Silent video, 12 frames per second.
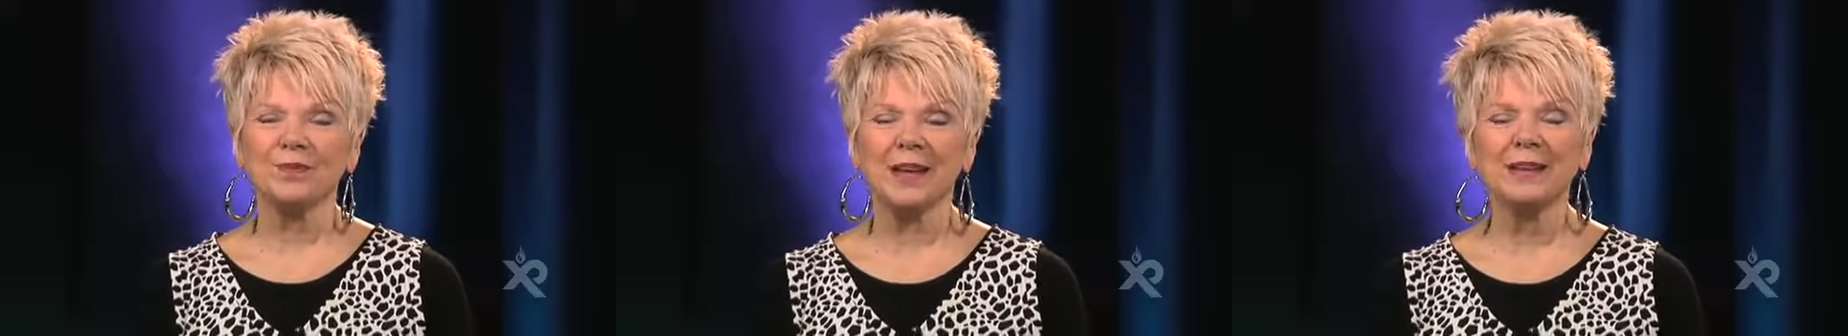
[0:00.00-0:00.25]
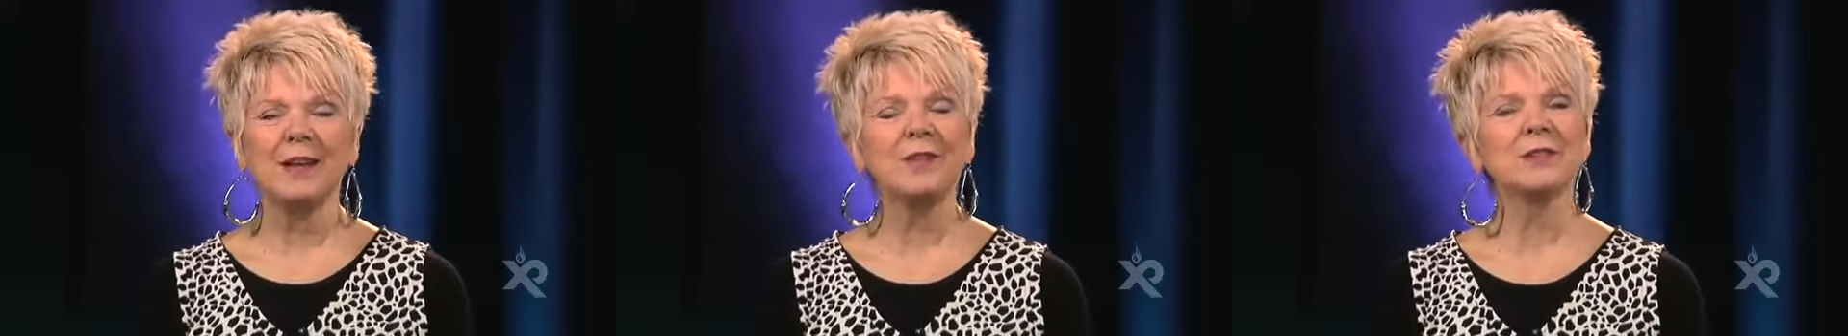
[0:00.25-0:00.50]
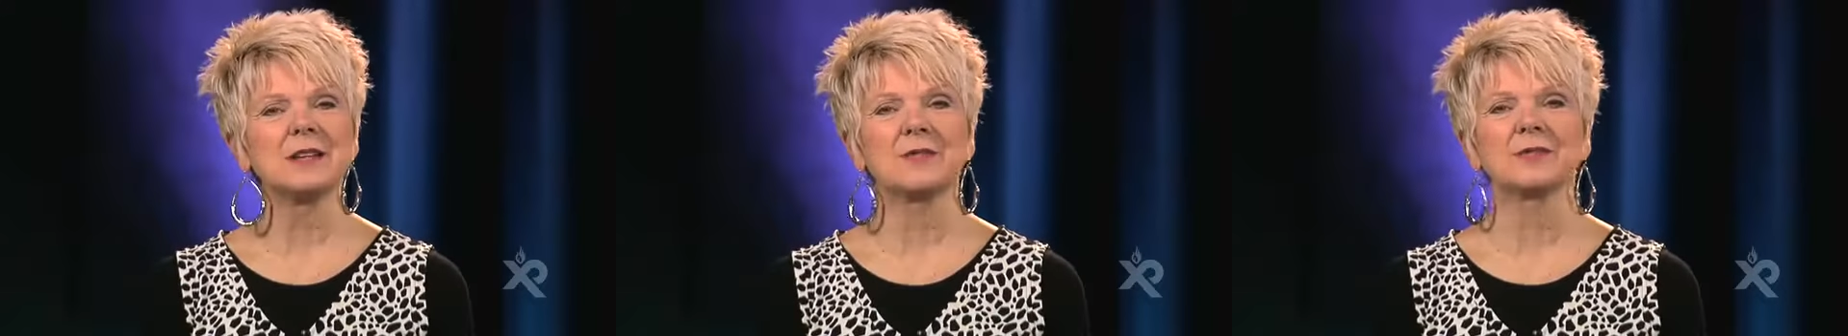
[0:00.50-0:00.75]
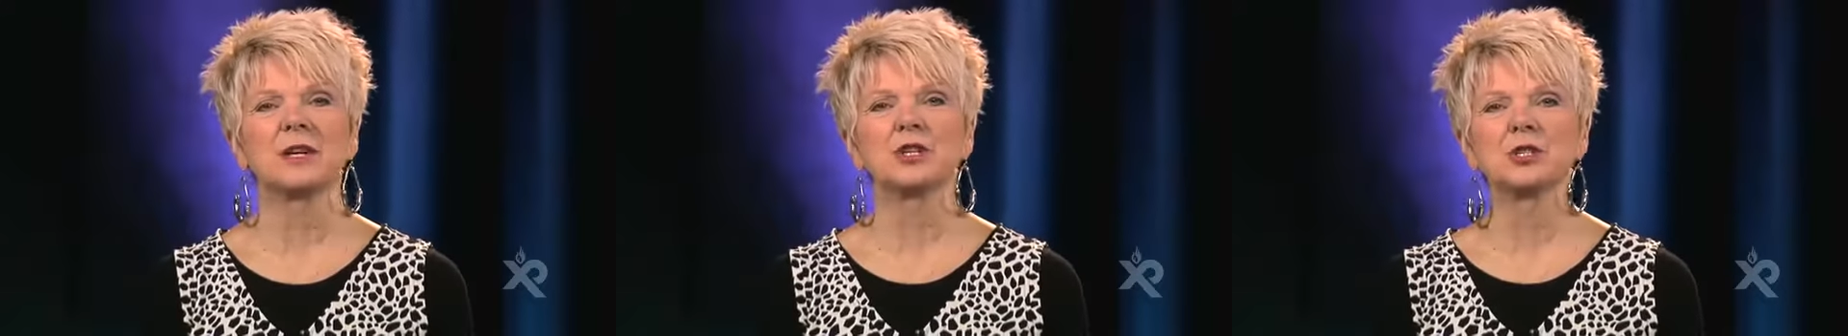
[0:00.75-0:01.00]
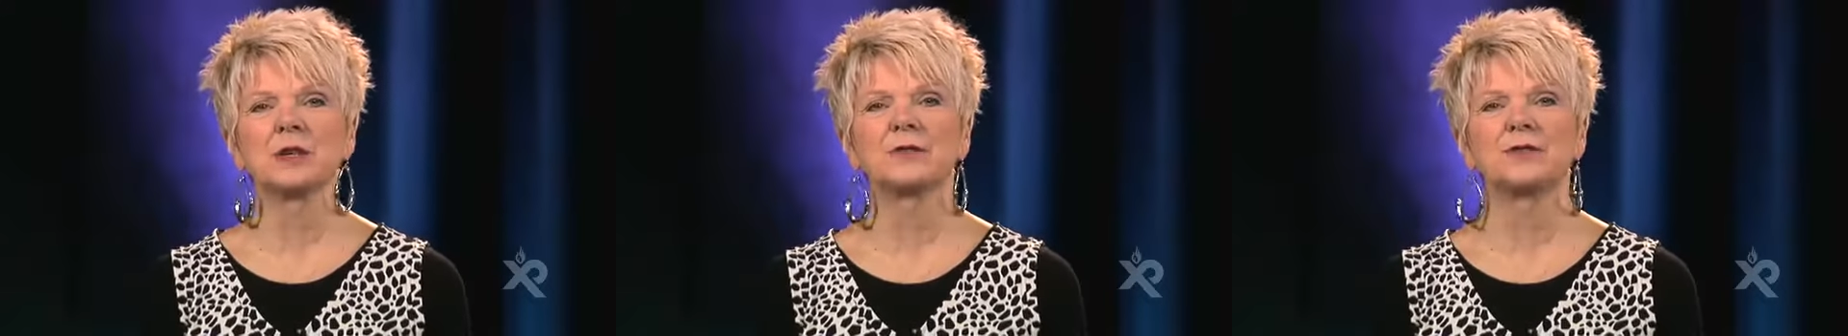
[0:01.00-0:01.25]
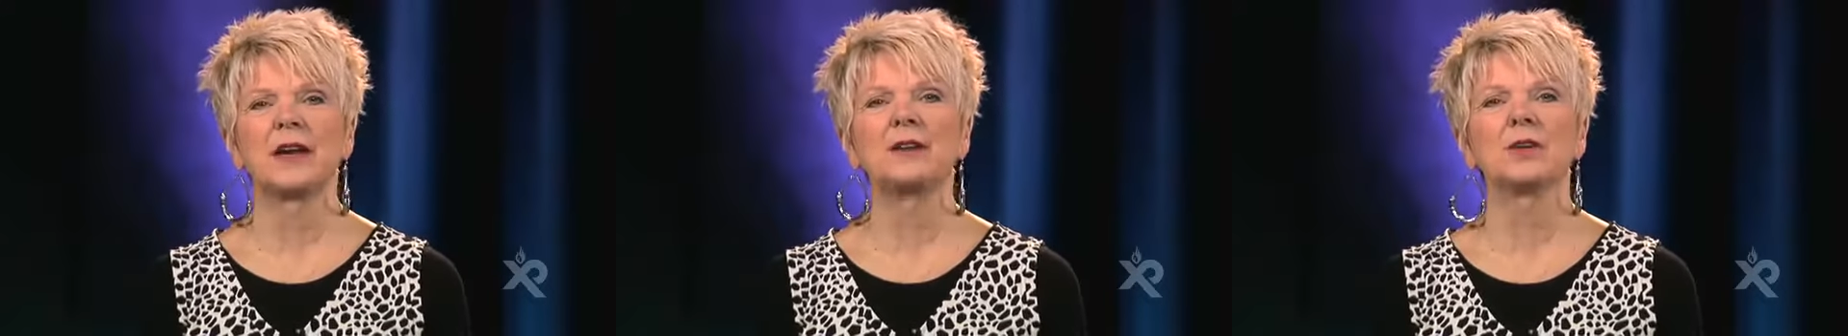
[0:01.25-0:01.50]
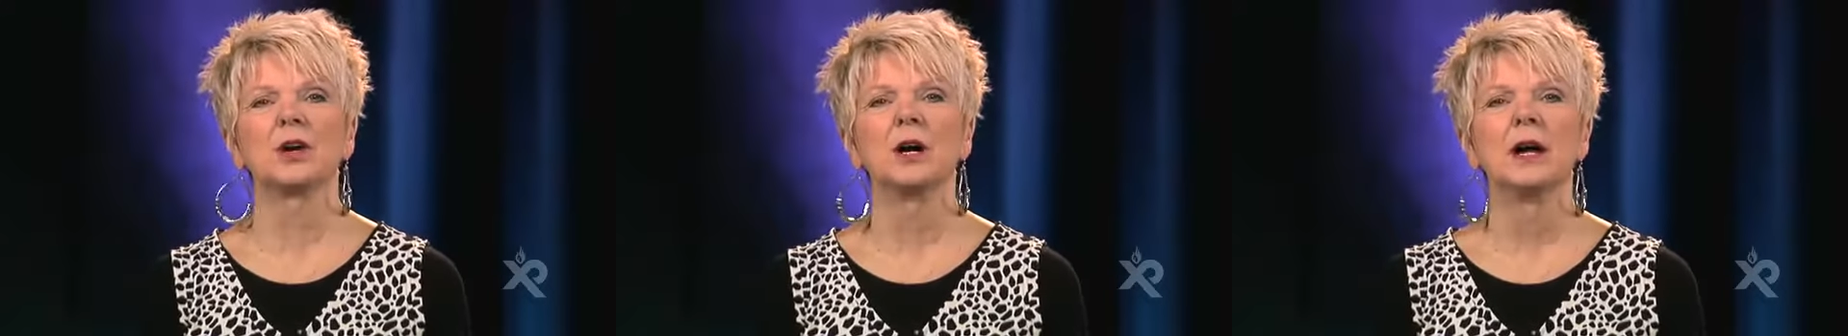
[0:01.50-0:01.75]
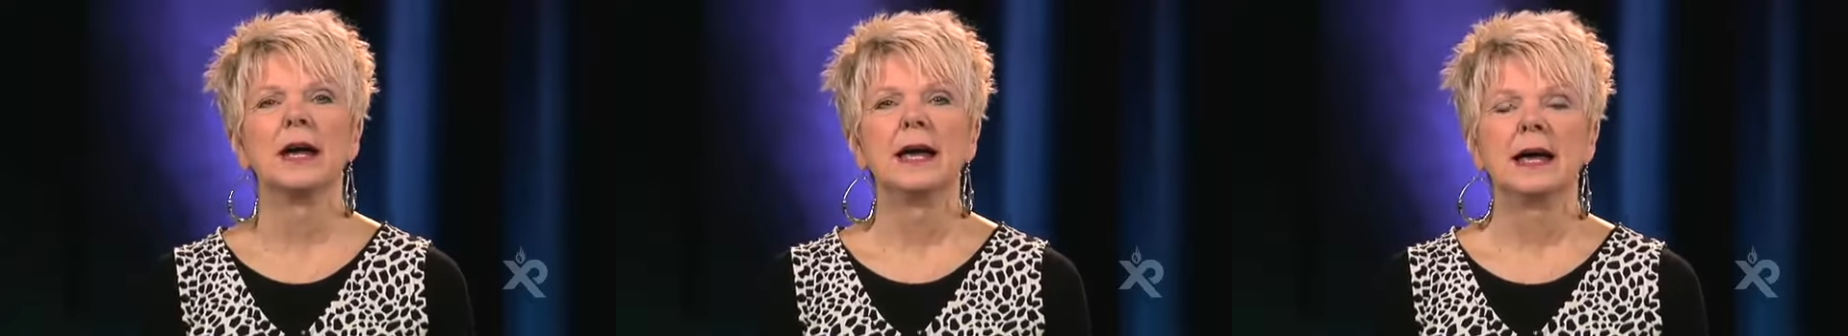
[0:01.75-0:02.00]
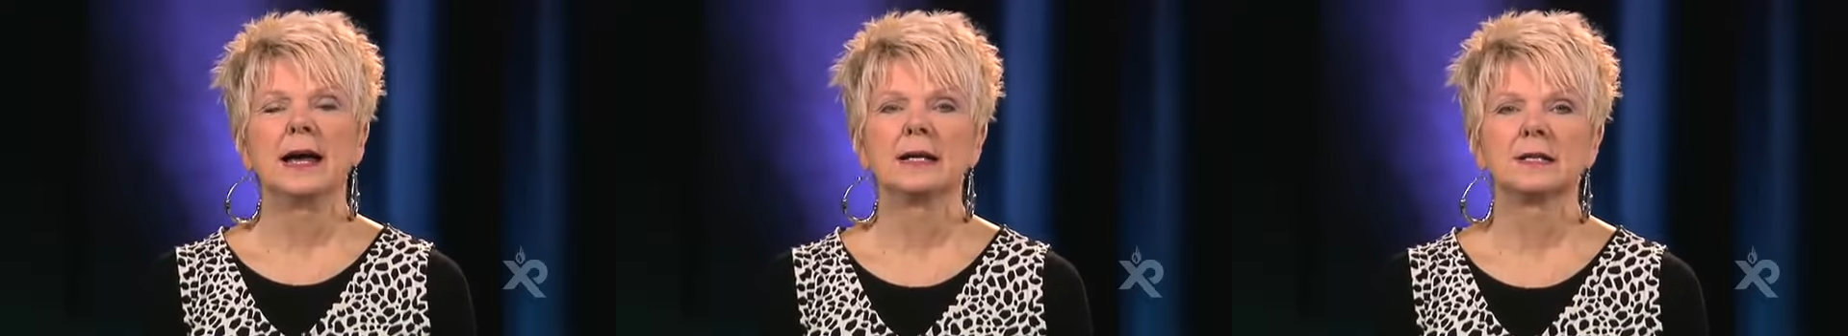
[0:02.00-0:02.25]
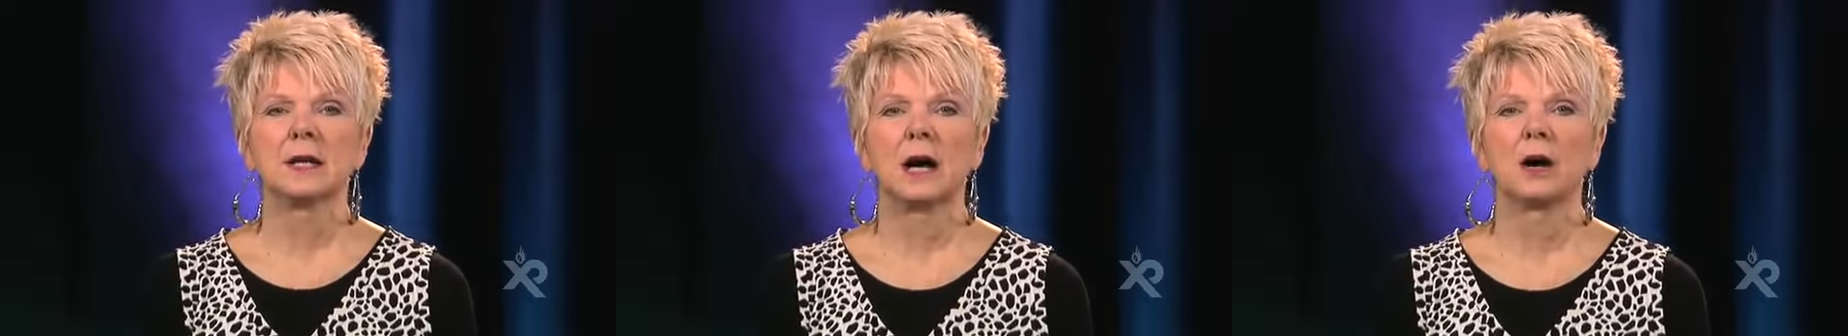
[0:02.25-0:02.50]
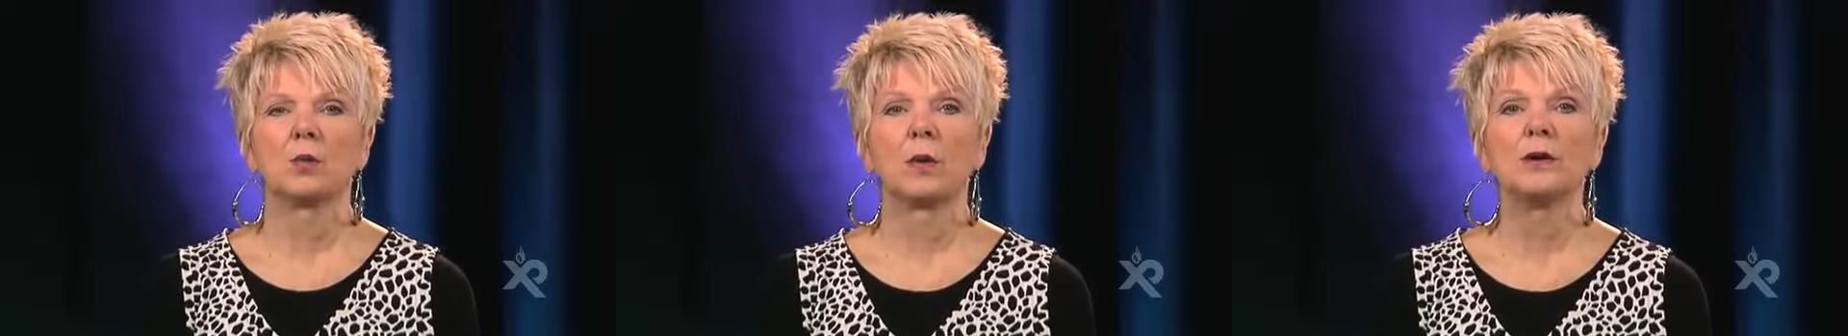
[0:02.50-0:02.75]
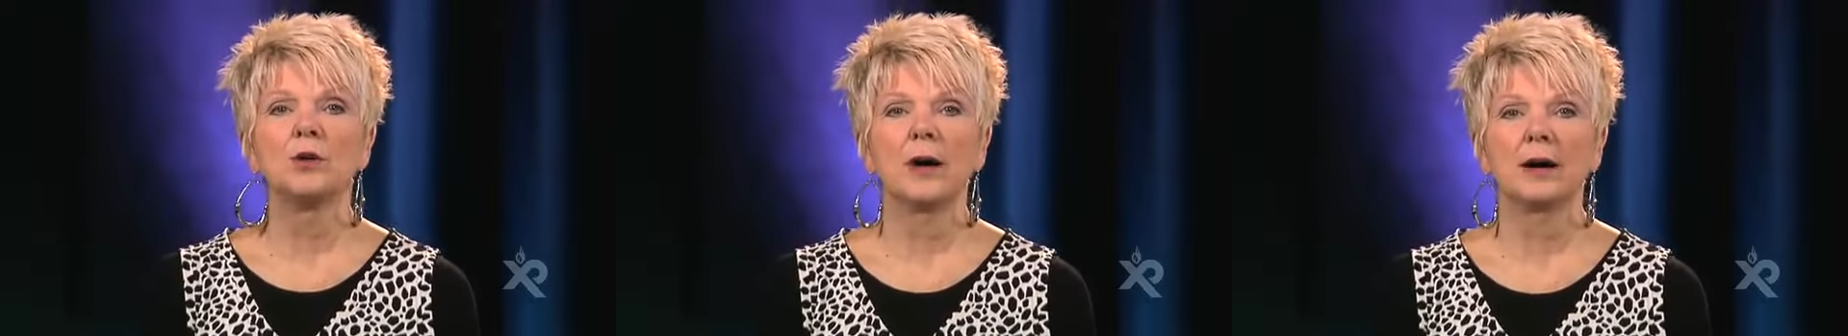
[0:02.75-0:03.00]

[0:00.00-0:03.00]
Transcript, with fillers: Another definition of favor is uh, when you